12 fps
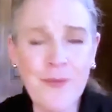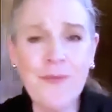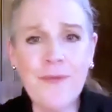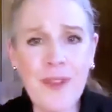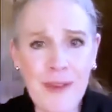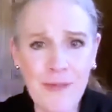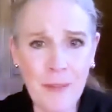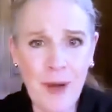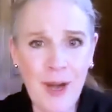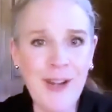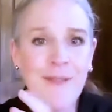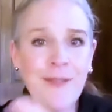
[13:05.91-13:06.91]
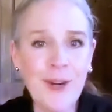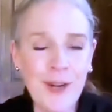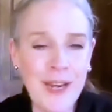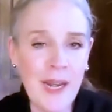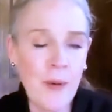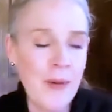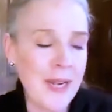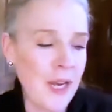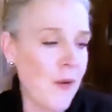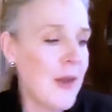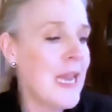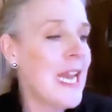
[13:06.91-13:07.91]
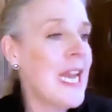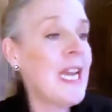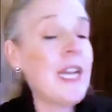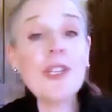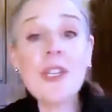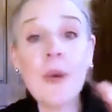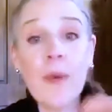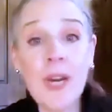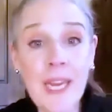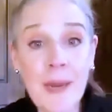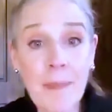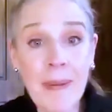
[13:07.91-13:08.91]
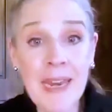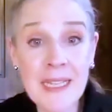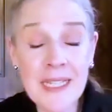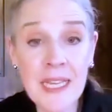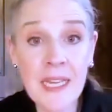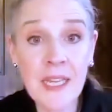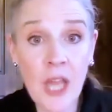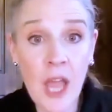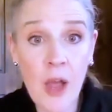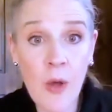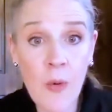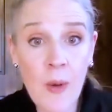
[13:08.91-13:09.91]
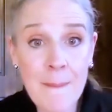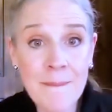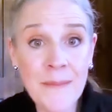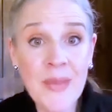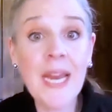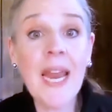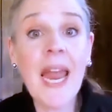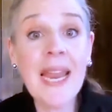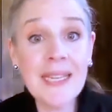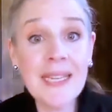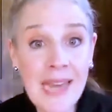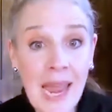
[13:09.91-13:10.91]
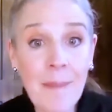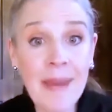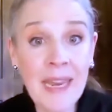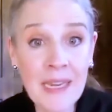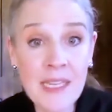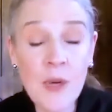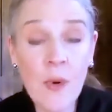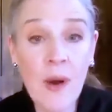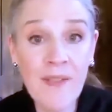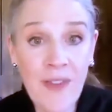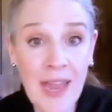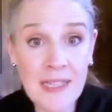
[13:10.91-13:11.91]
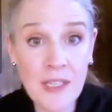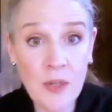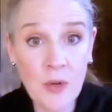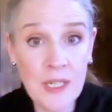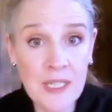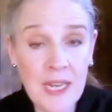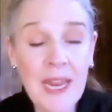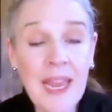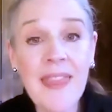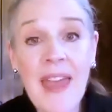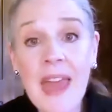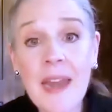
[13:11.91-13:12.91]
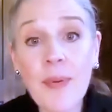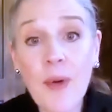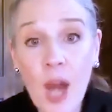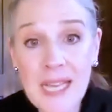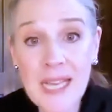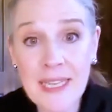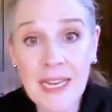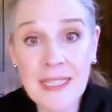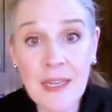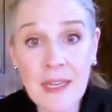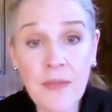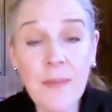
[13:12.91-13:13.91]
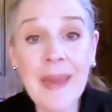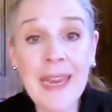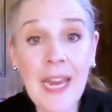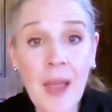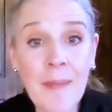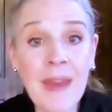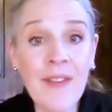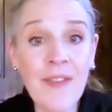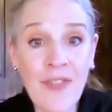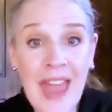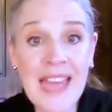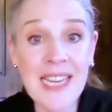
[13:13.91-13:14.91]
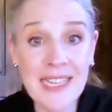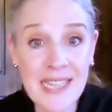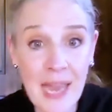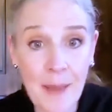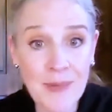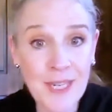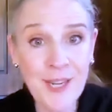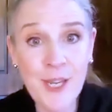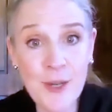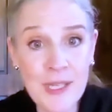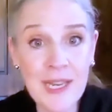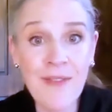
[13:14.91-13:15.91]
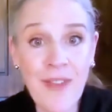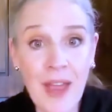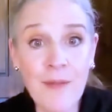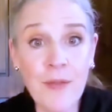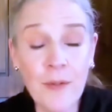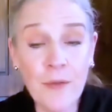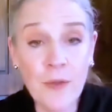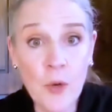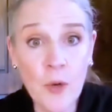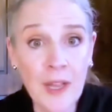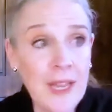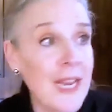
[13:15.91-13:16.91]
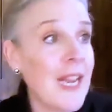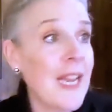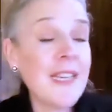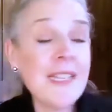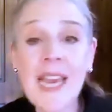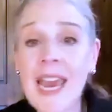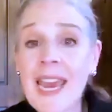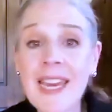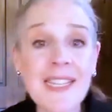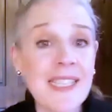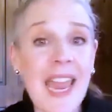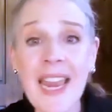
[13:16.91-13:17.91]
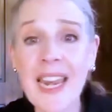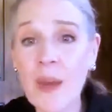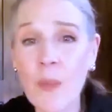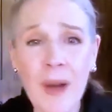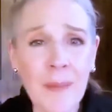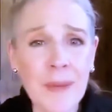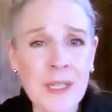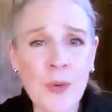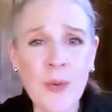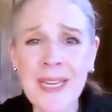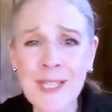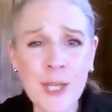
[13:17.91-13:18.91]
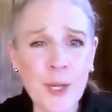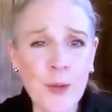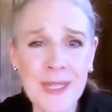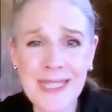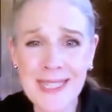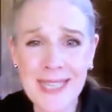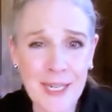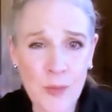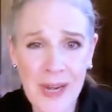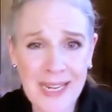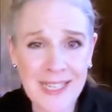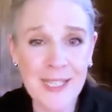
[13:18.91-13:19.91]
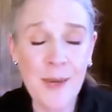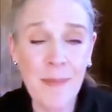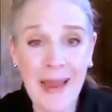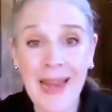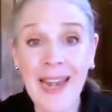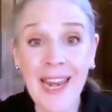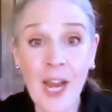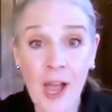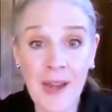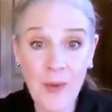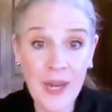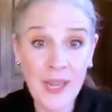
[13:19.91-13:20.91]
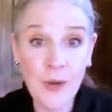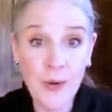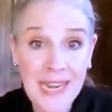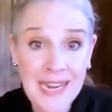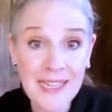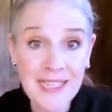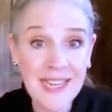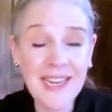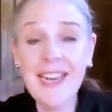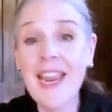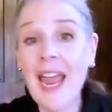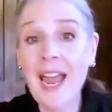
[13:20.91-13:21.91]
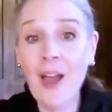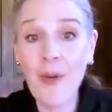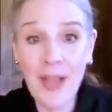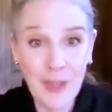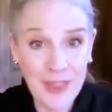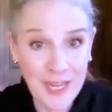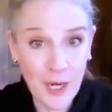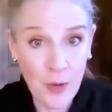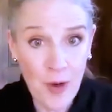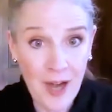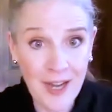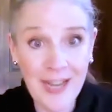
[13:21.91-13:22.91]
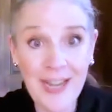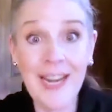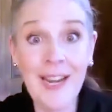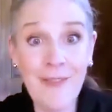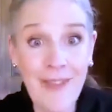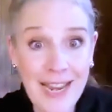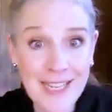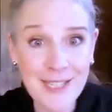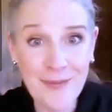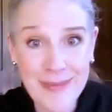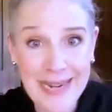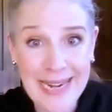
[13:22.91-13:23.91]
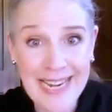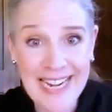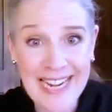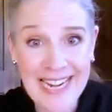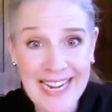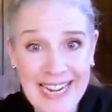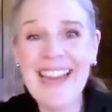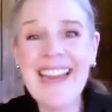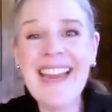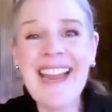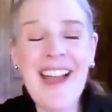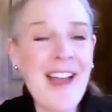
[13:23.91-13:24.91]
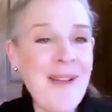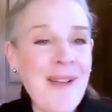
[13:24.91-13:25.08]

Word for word: flavor party for your eating window. So we're keeping insulin low and tapping into our fat stores. That process of becoming fat adapted, using fat for fuel, takes anywhere between two and six weeks, depending on what you eat, how healthy you are in advance of beginning, um,